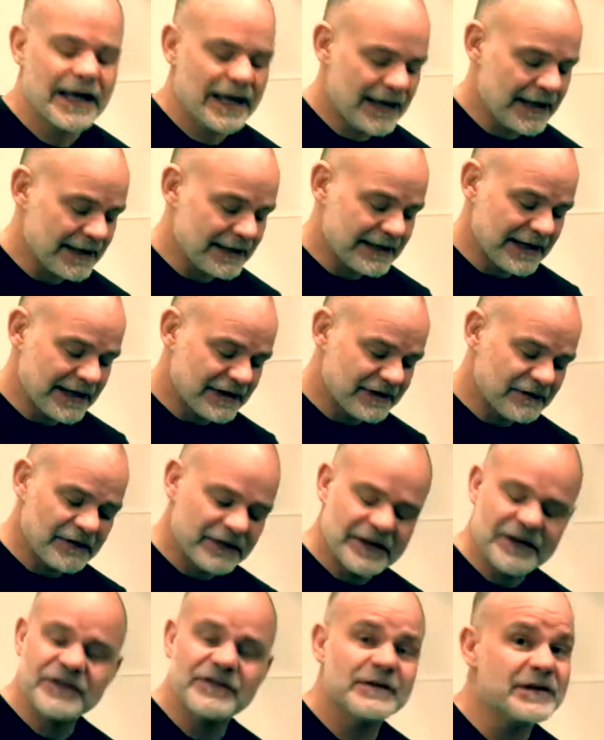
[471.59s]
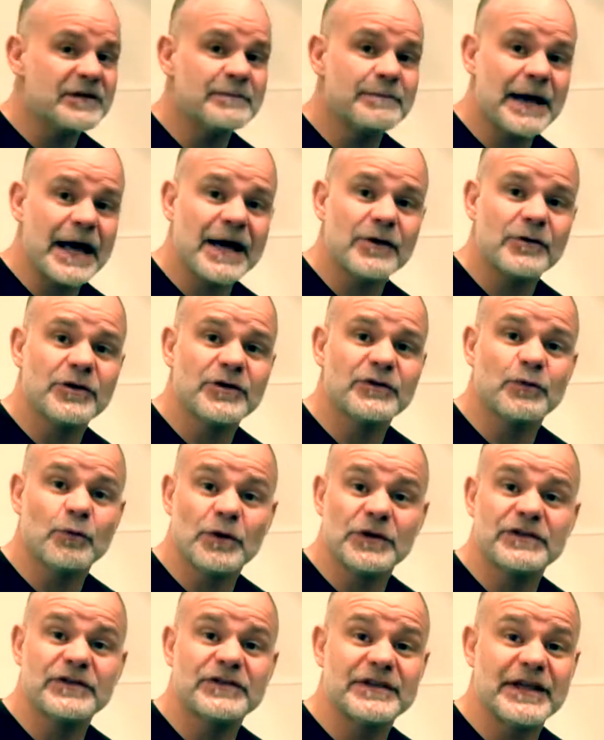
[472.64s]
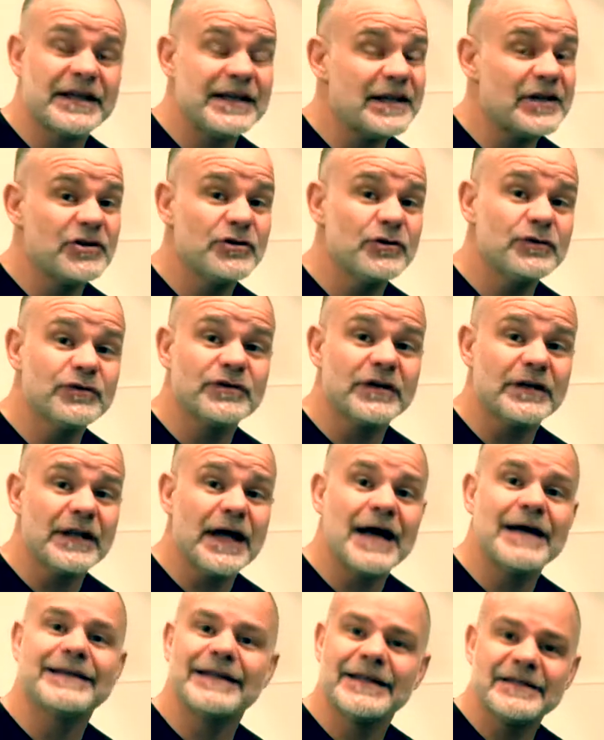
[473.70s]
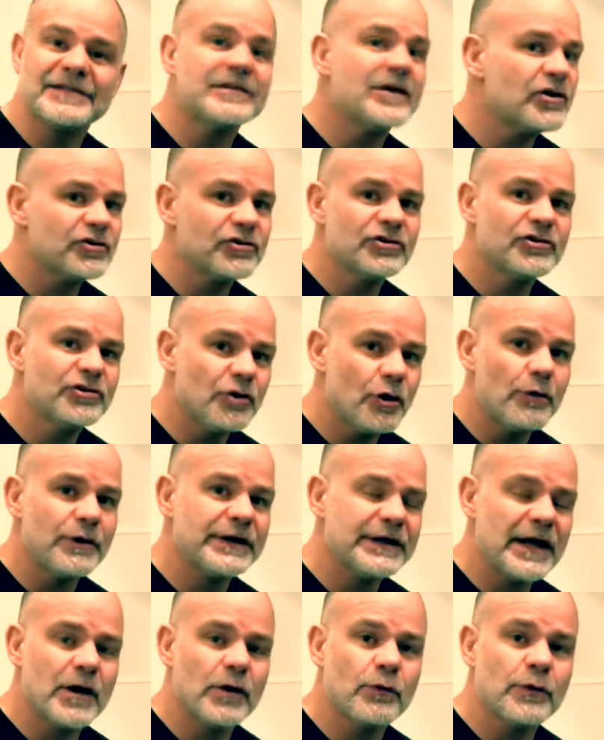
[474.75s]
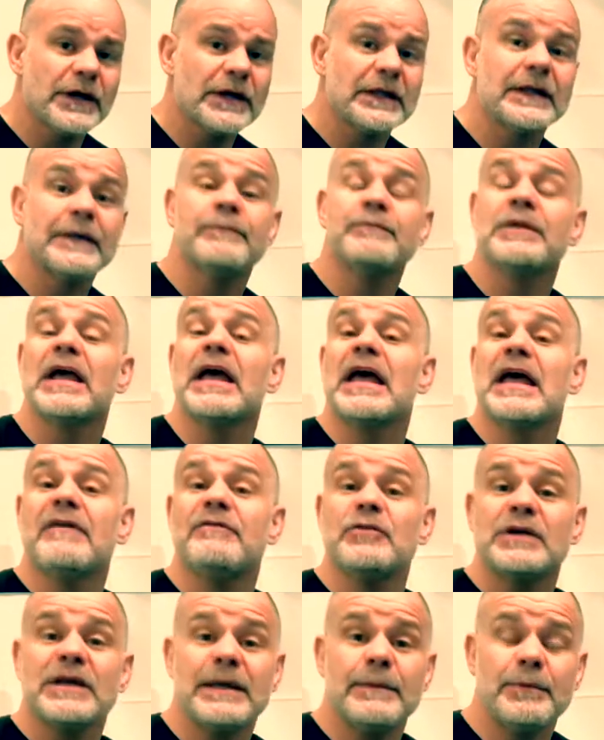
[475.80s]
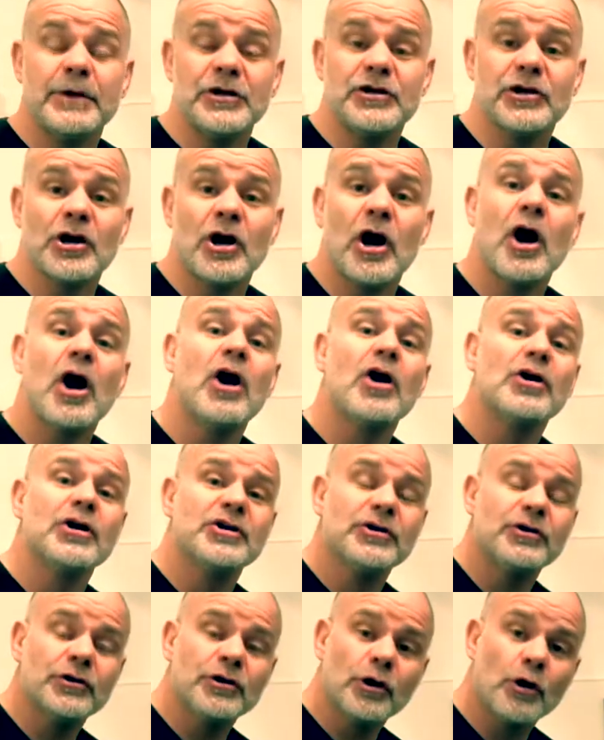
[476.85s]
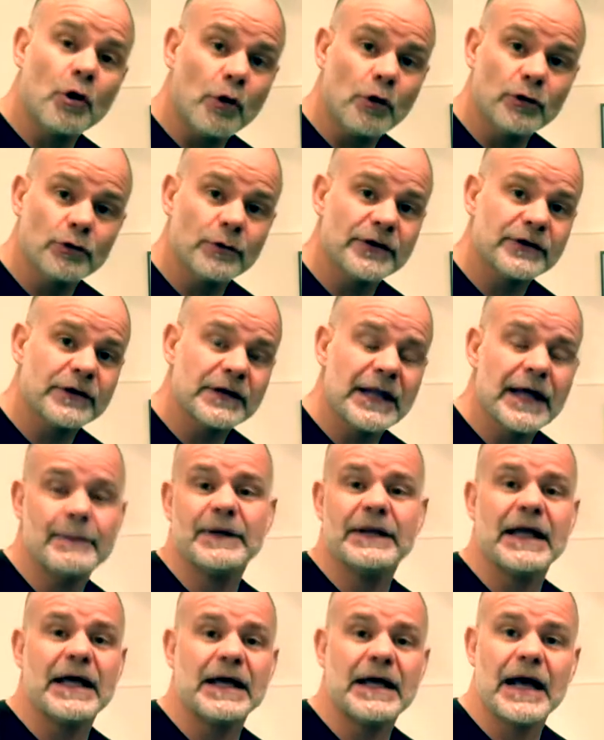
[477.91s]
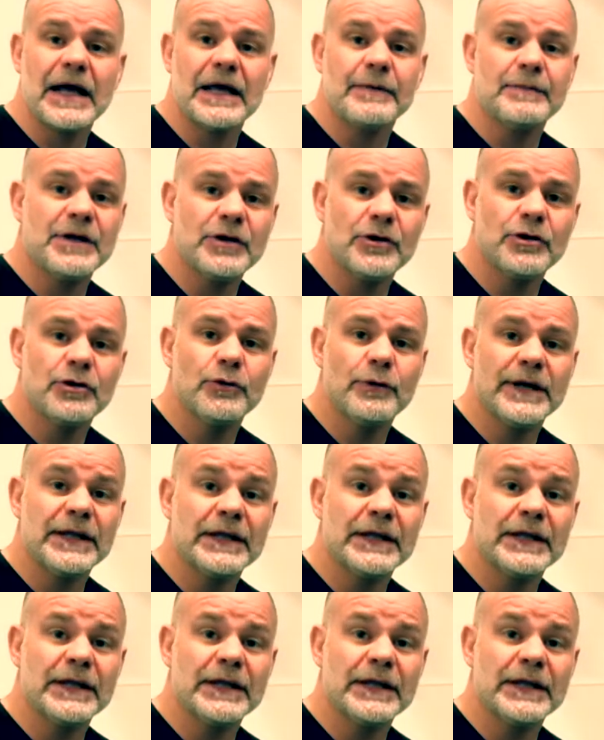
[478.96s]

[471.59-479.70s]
And these batteries, once they get used a lot, they start going down quickly. If you keep it in your car and you're in a cold weather climate like I am here in New